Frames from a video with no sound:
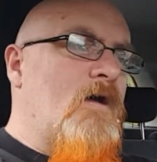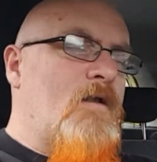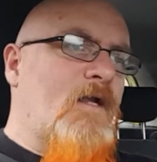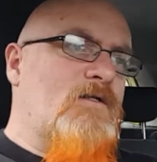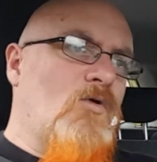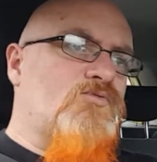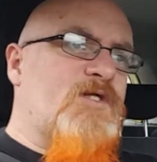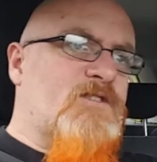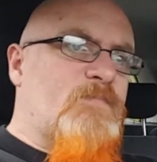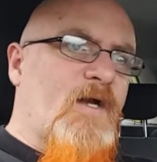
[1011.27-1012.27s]
and I don't
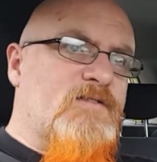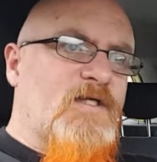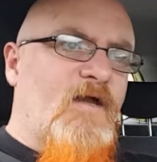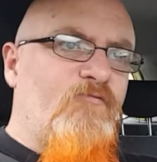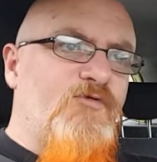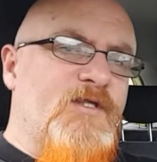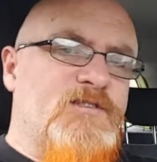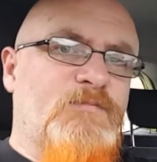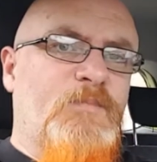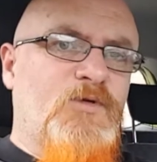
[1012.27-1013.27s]
expect everything
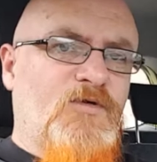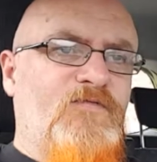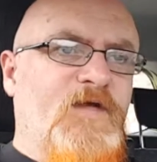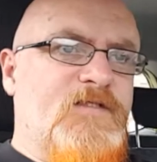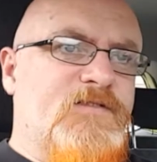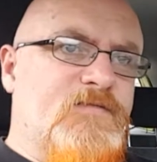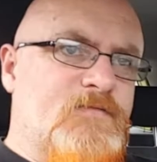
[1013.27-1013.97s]
to be perfect.